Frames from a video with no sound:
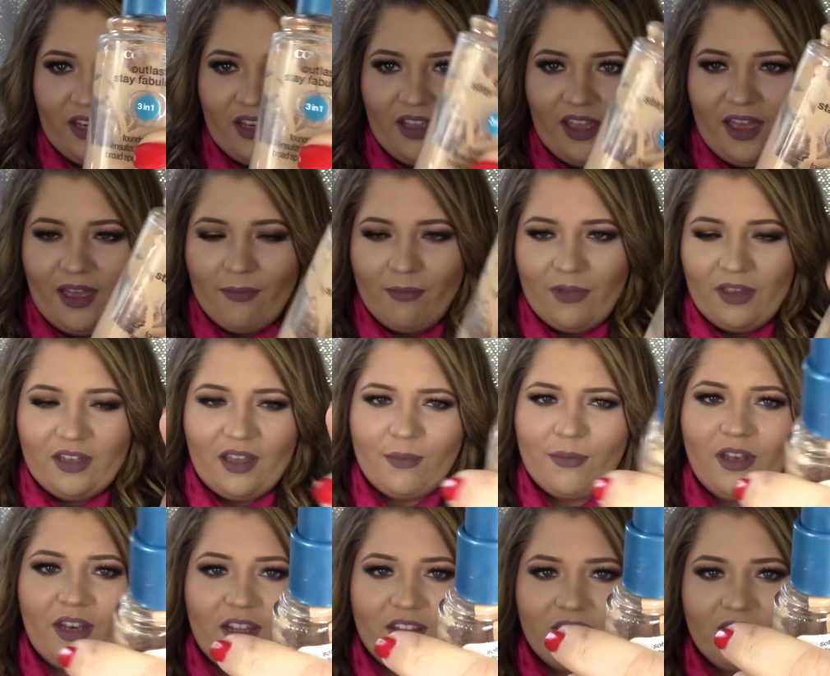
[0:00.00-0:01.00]
and I
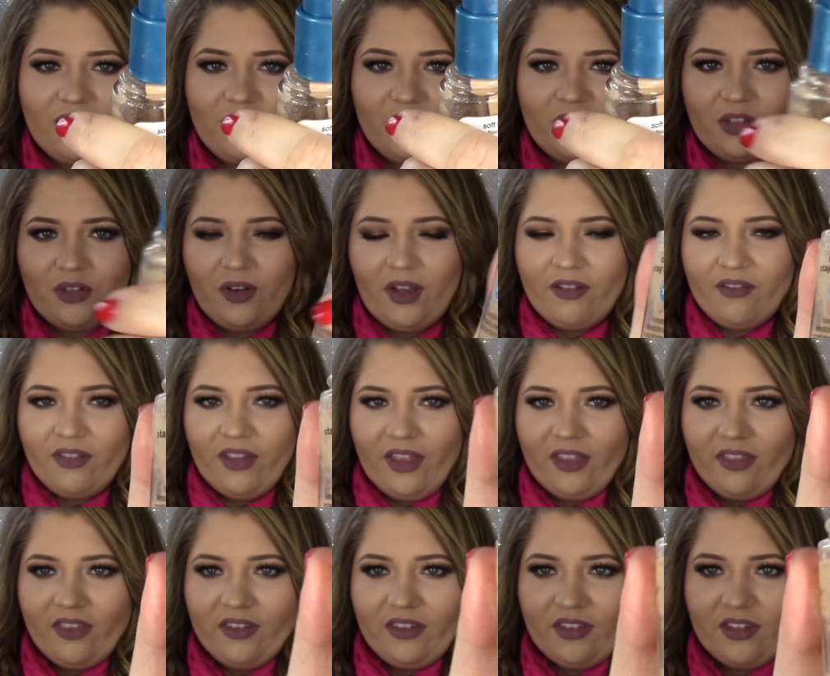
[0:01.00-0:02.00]
mean I still do, I
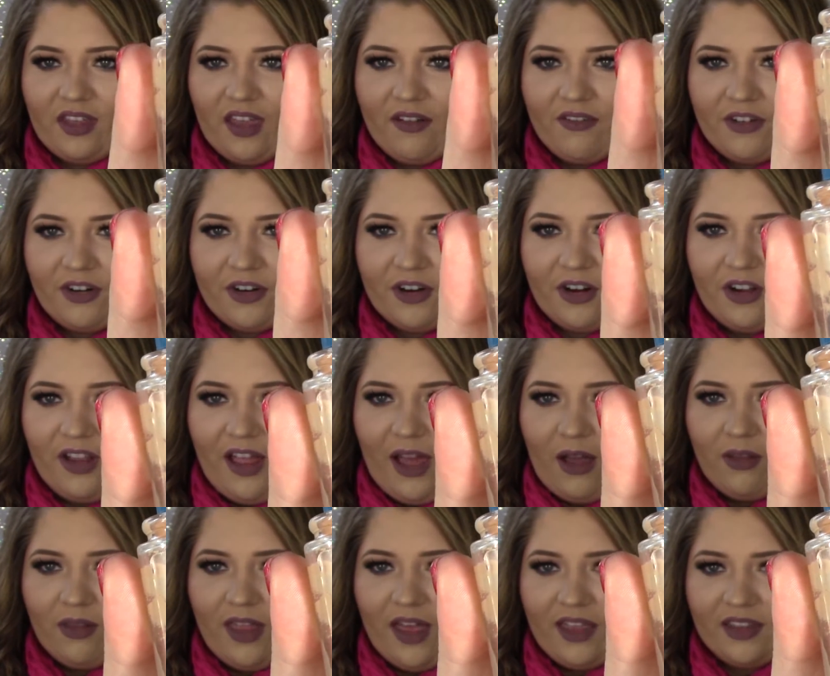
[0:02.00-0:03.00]
like this Covergirl
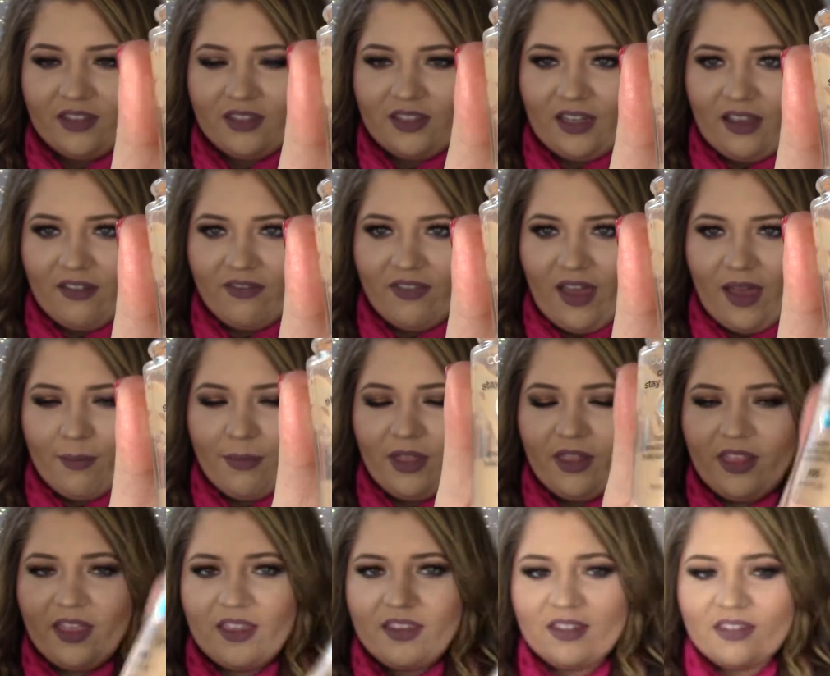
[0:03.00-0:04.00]
Outlast Stay
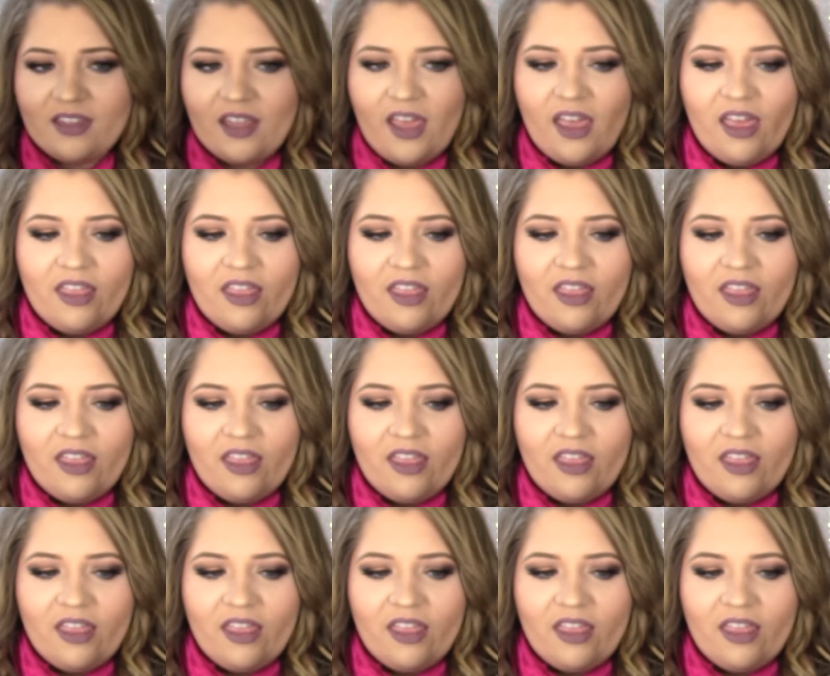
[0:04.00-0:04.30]
Fabulous.